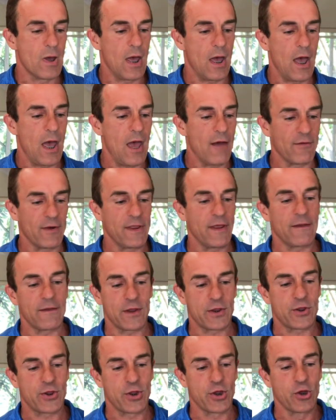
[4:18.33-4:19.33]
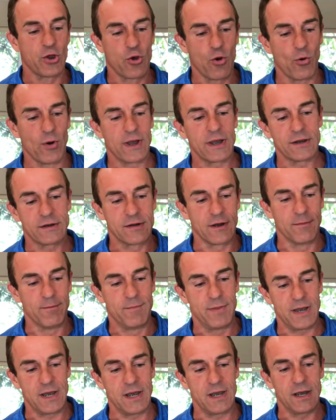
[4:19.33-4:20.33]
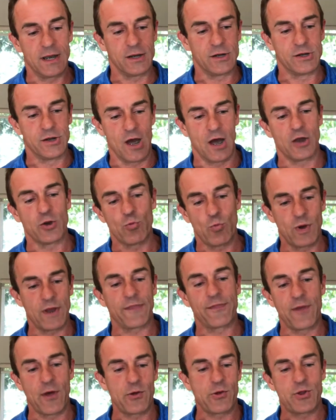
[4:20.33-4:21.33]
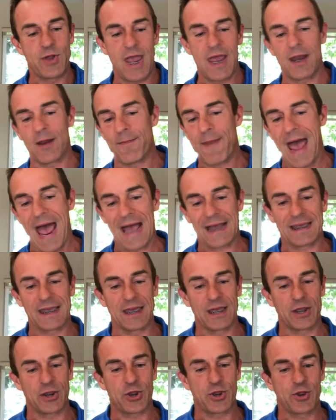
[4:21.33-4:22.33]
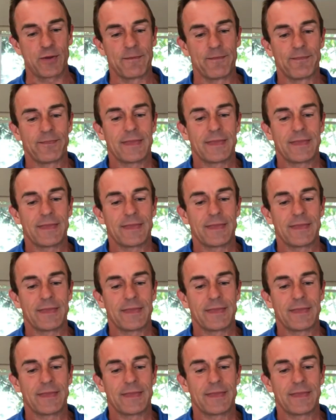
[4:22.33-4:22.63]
everything that's going to be done with those data packets